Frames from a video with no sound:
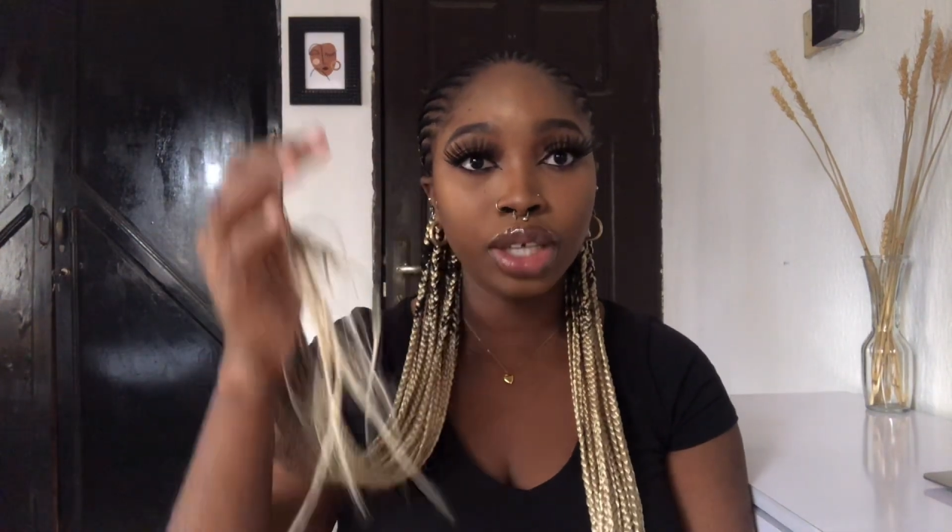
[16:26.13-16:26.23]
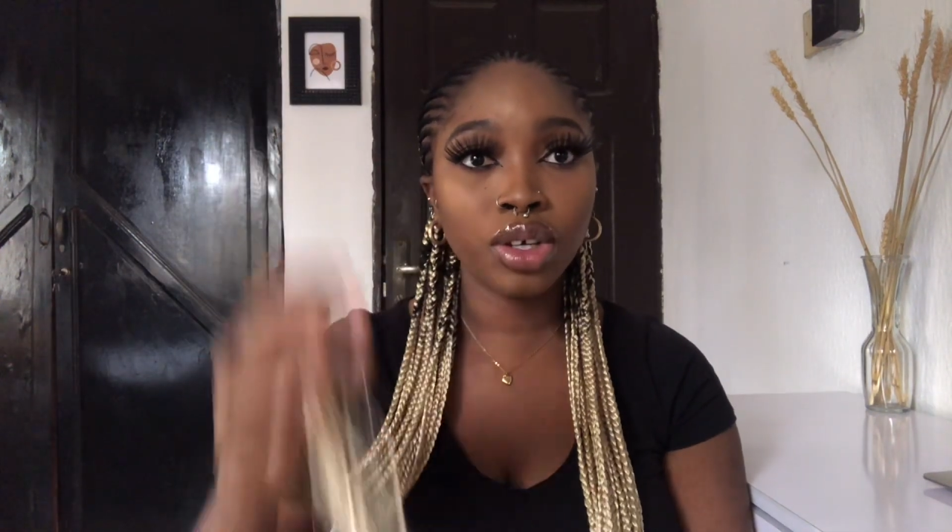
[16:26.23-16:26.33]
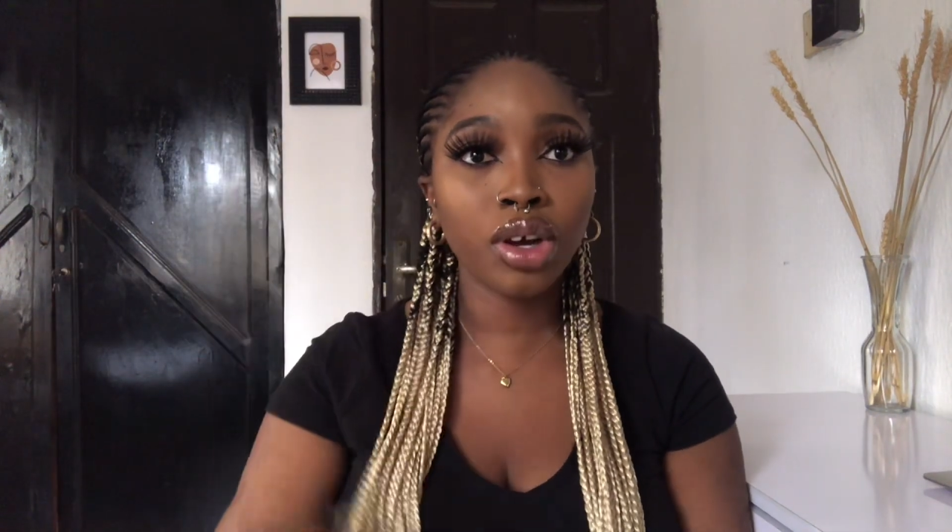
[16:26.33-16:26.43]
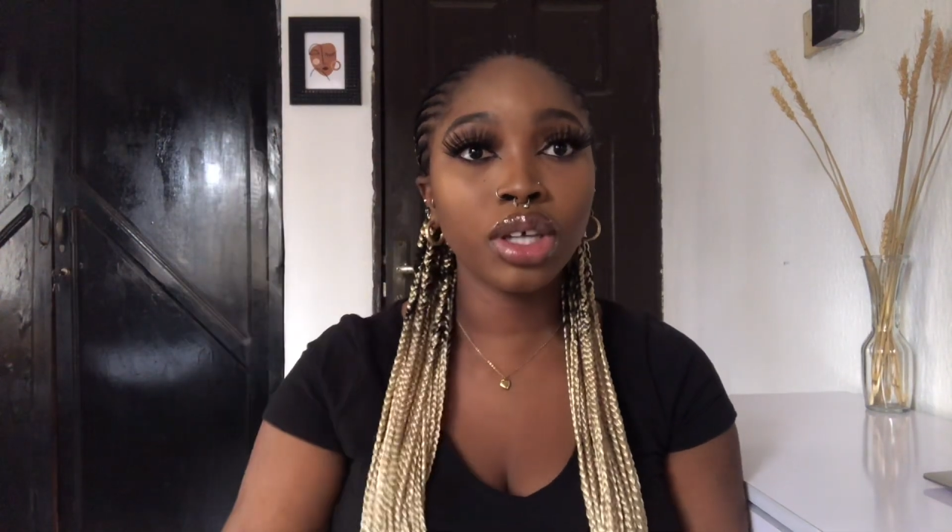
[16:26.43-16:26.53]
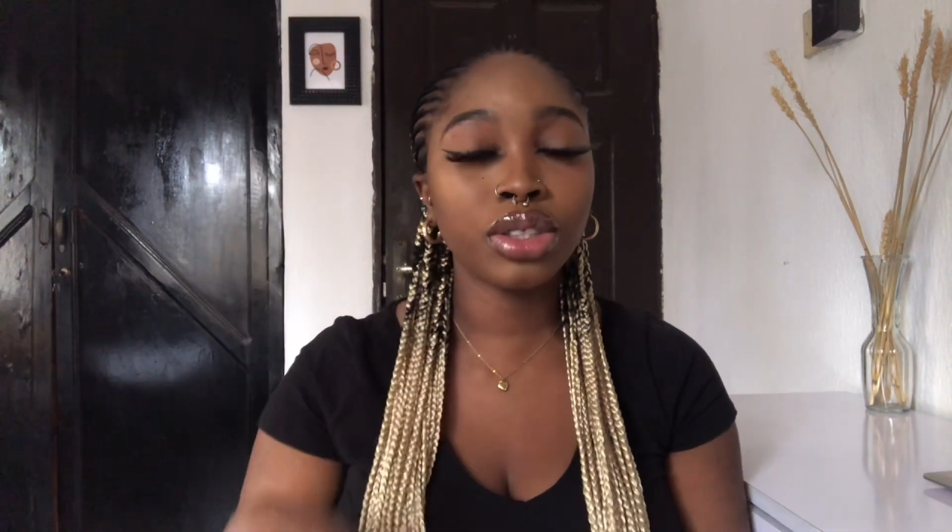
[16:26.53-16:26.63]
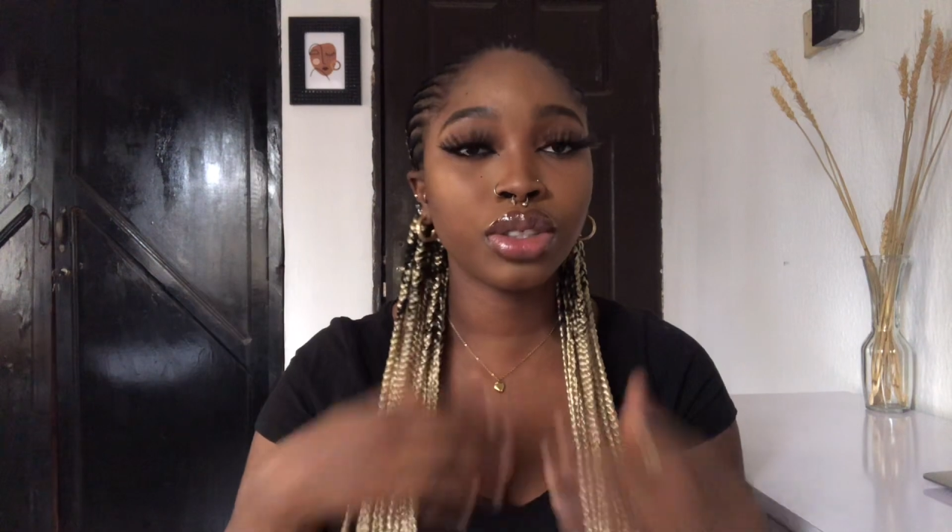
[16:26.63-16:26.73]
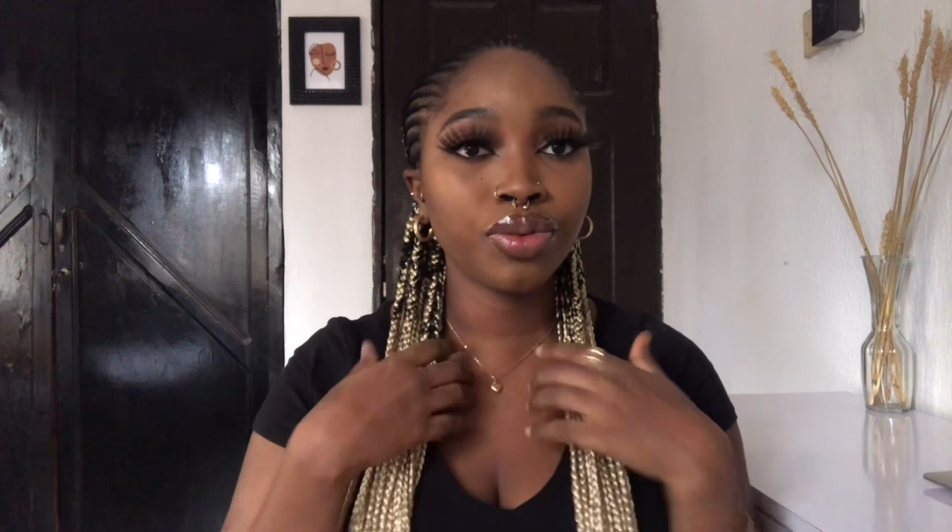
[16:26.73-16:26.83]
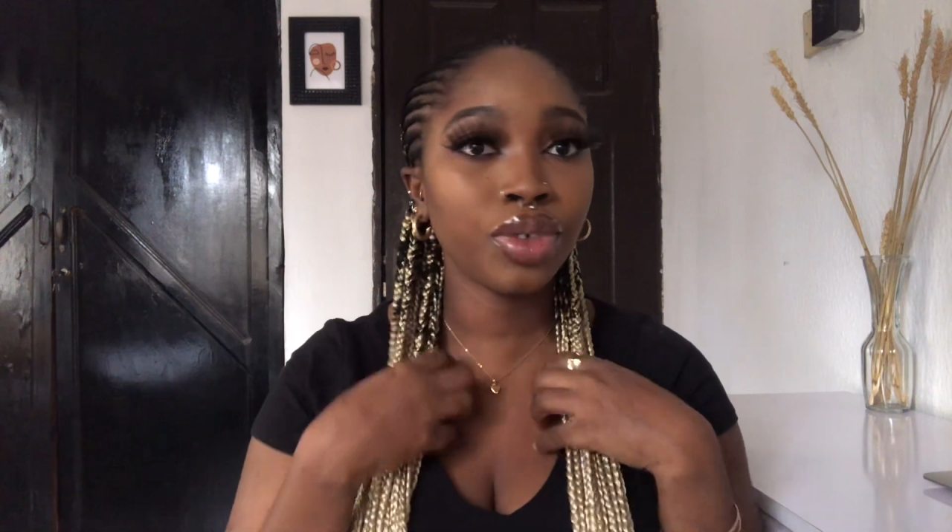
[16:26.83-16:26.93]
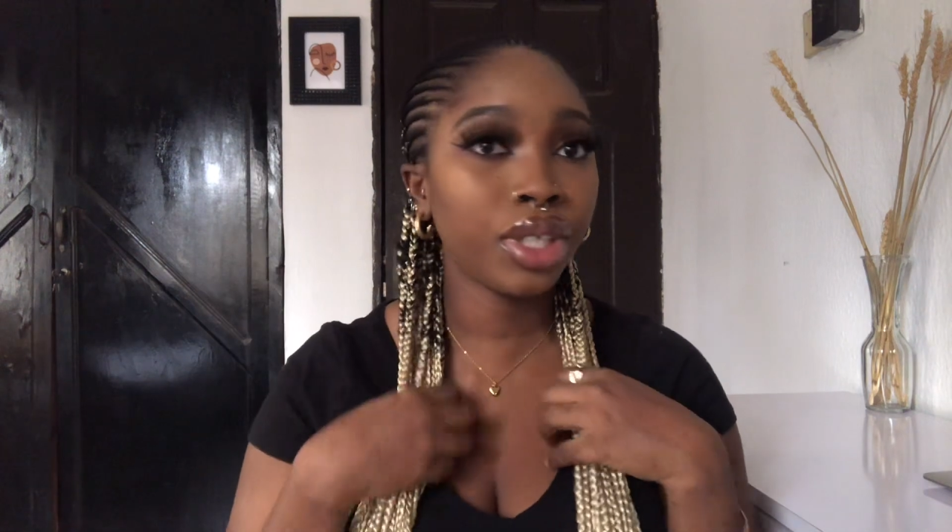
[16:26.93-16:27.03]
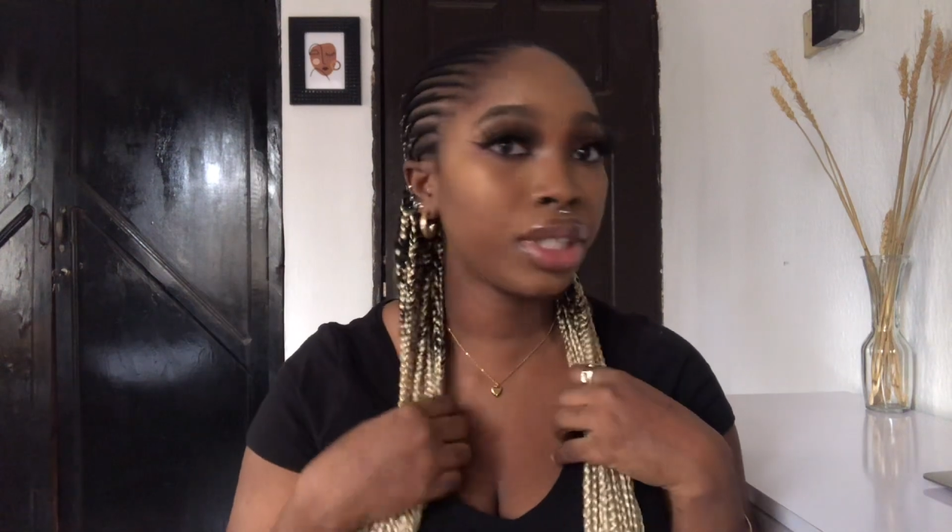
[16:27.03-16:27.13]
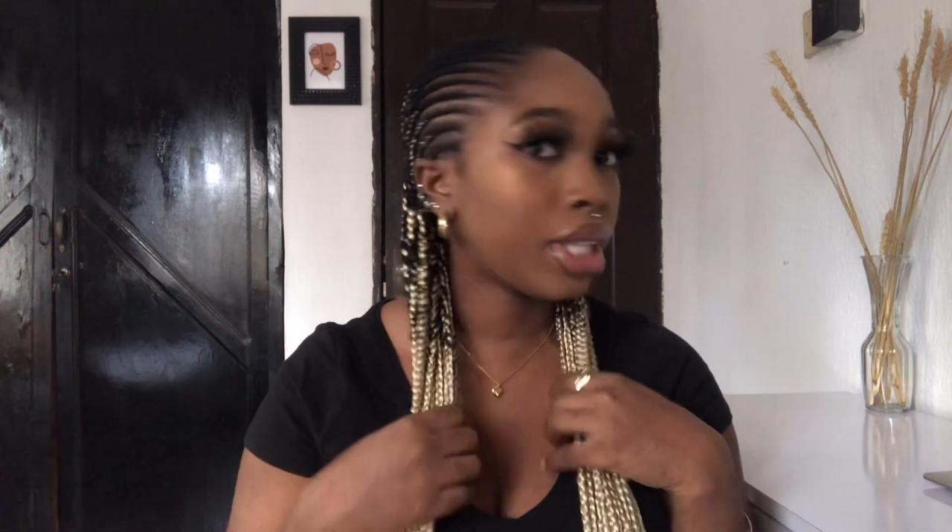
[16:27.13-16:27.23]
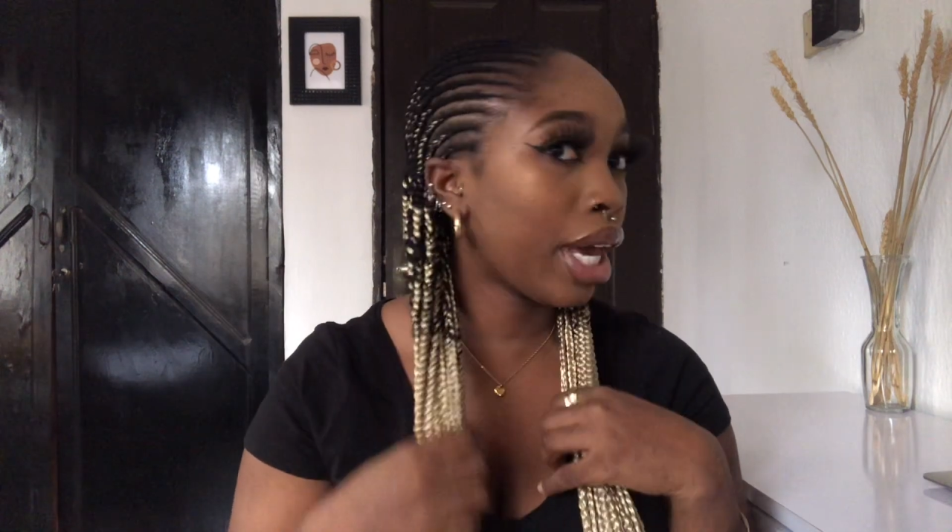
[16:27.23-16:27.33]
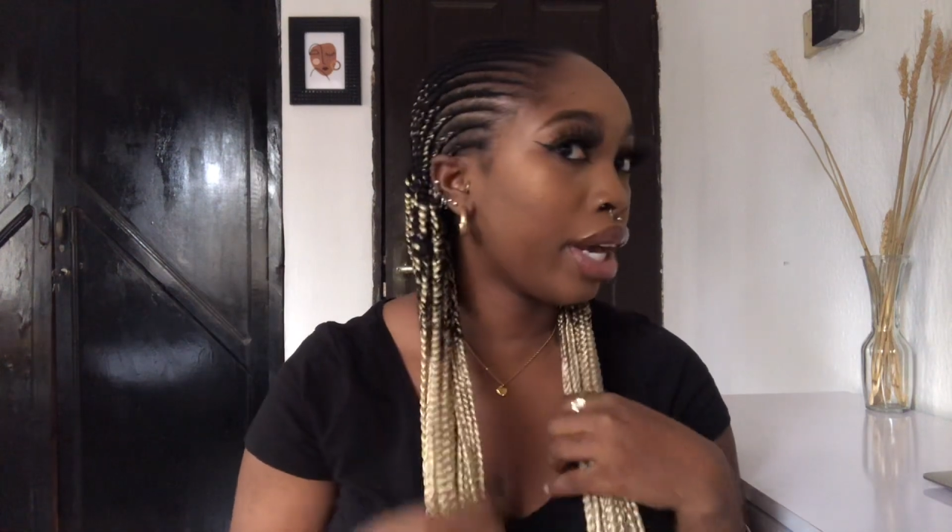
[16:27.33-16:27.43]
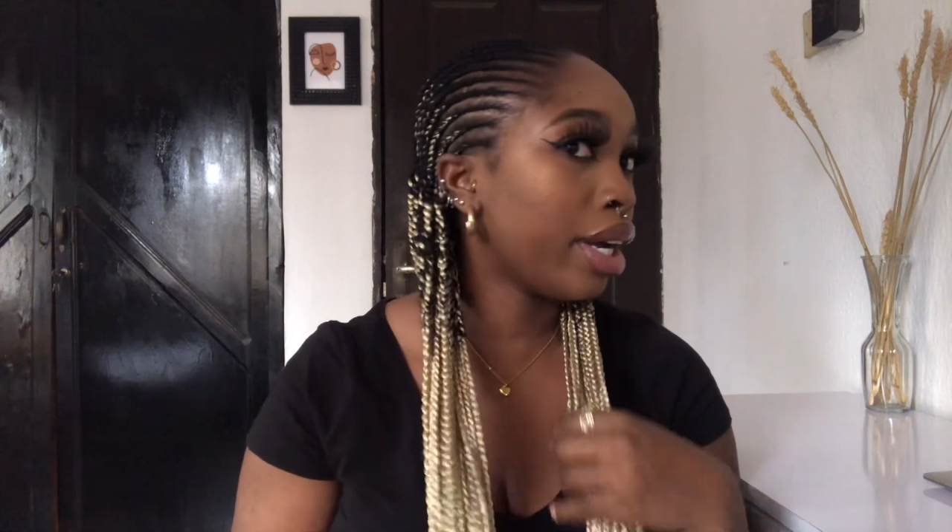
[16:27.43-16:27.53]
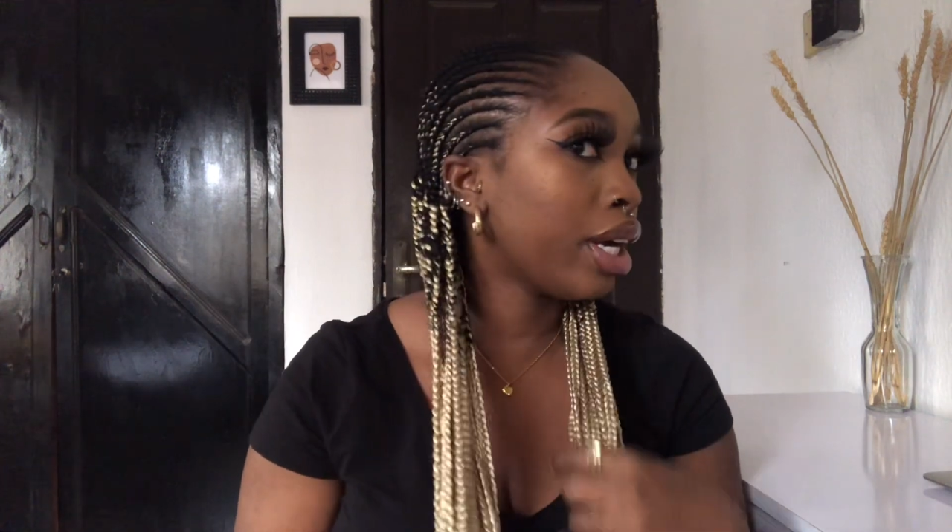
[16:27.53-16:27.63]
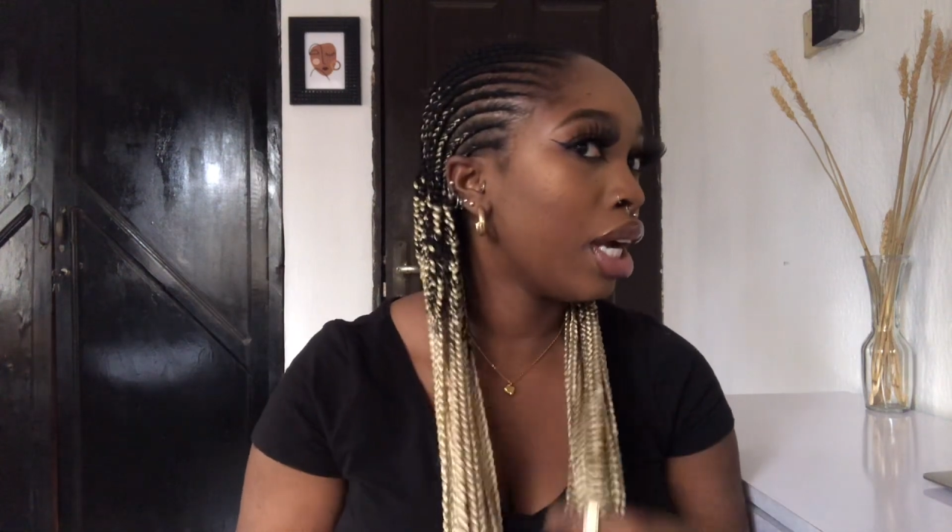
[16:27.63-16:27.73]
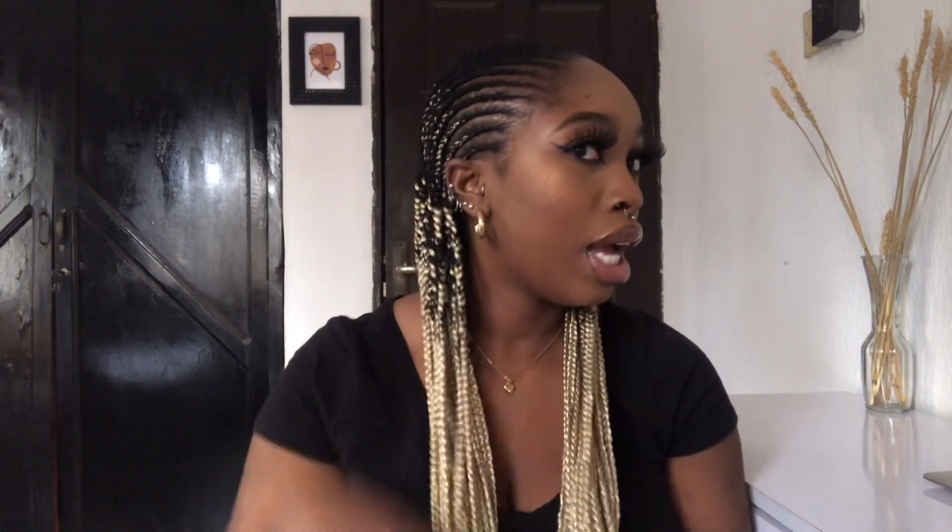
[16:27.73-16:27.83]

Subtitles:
got for this hair,